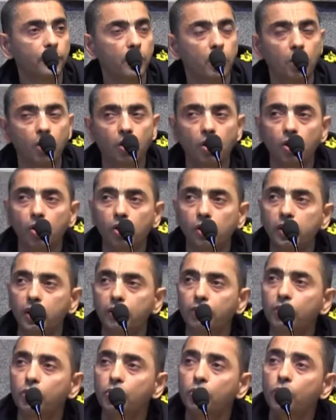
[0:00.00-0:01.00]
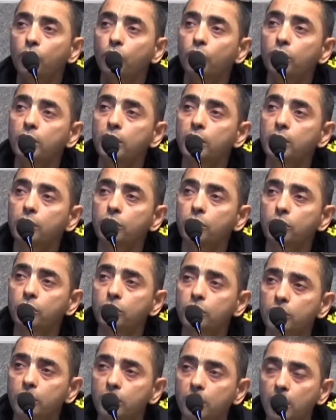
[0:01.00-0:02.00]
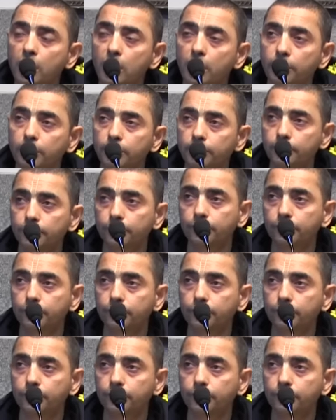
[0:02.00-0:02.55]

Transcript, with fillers: All that vidunoti srutsatam.